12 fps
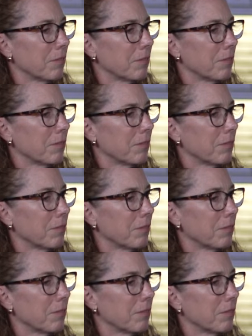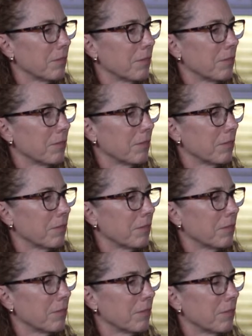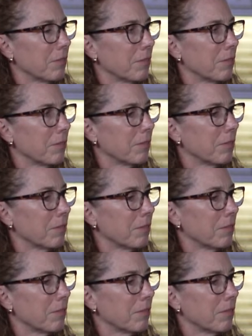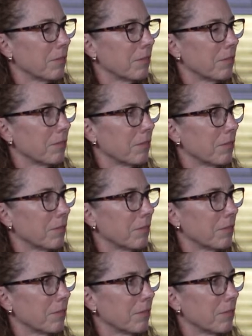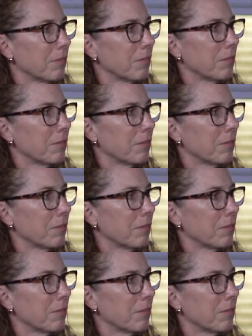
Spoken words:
[no speech]